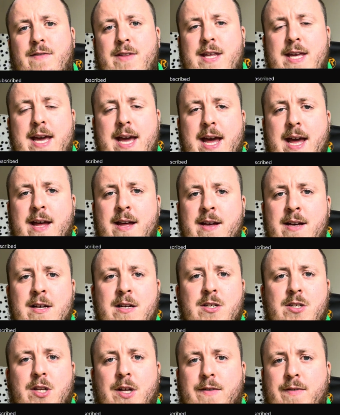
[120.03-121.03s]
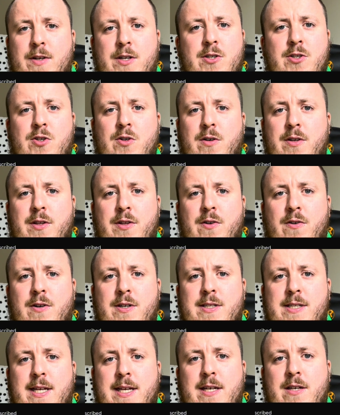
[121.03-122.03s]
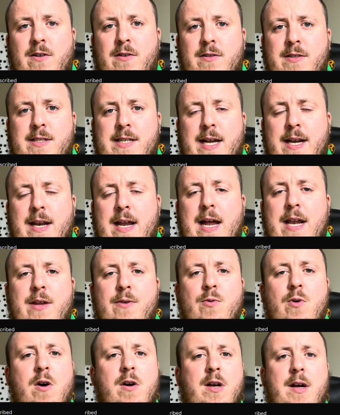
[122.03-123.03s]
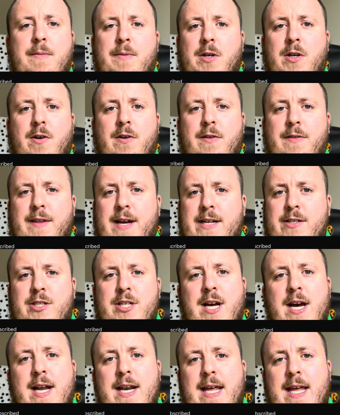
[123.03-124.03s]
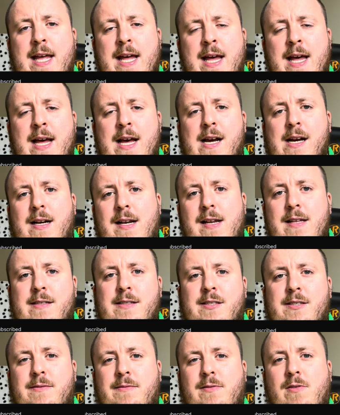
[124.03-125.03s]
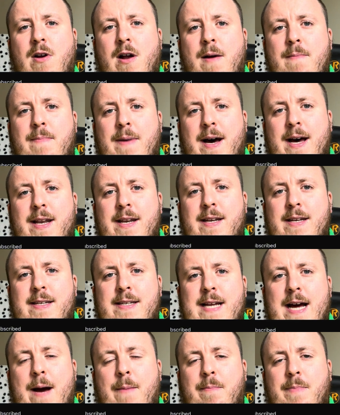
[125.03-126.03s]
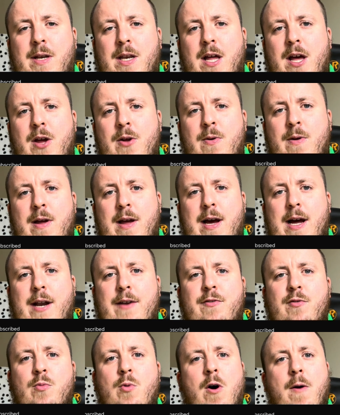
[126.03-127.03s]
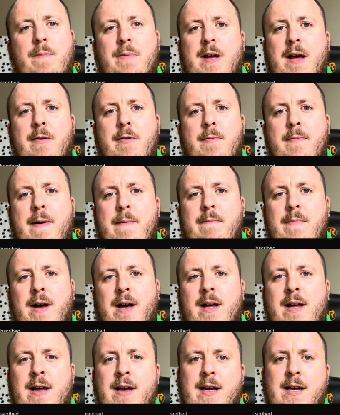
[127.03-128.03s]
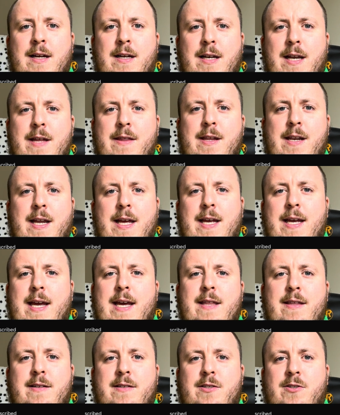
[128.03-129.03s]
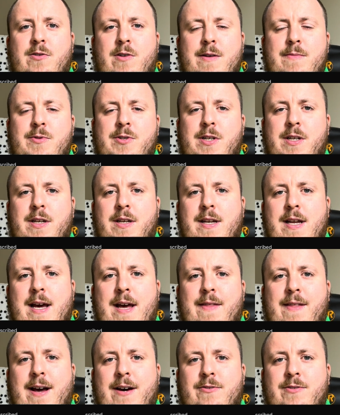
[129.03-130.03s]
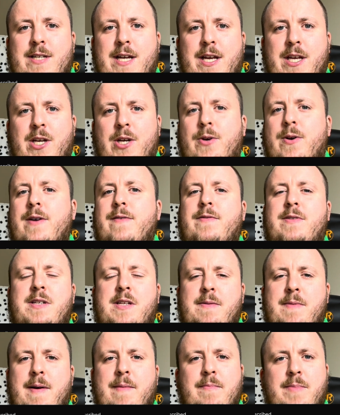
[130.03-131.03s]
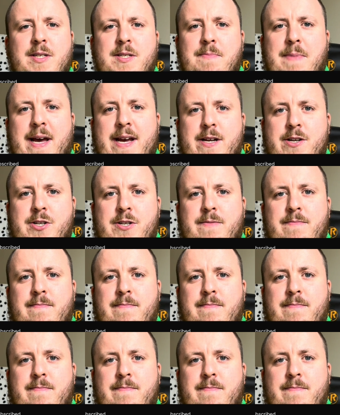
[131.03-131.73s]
the year. So if you're enjoying the Norwich City content and you want to come along on that journey, click the subscribe button down below. And if you want to become a member, click the link in the description and that'll take you over to the members page.